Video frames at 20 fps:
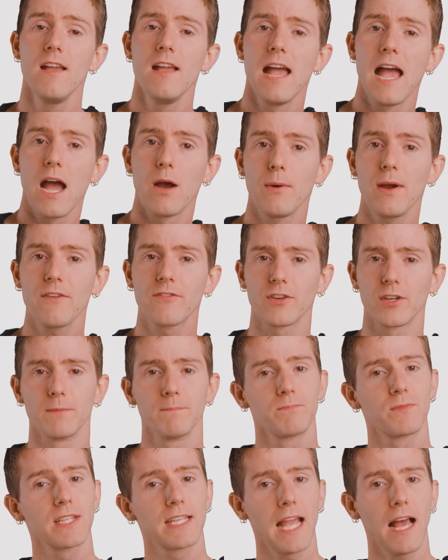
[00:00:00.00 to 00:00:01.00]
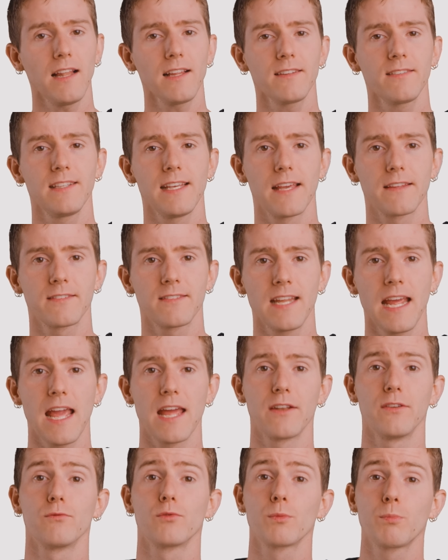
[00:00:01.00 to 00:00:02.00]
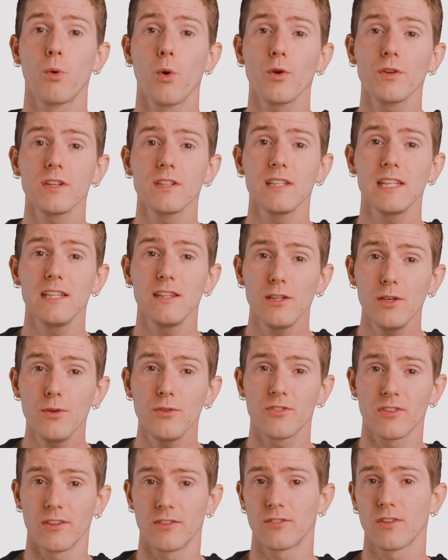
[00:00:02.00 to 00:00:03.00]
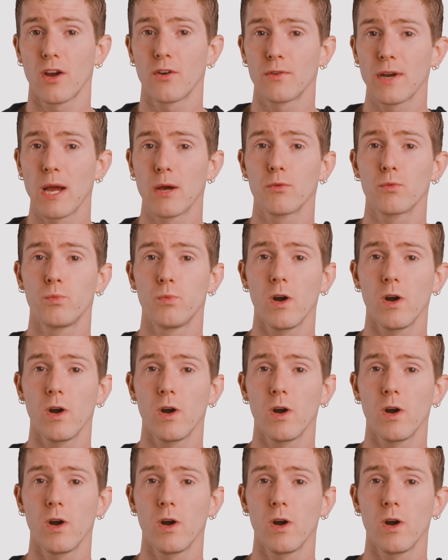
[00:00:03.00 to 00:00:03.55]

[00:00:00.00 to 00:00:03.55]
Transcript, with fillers: However, the Galaxy S10 reportedly loses around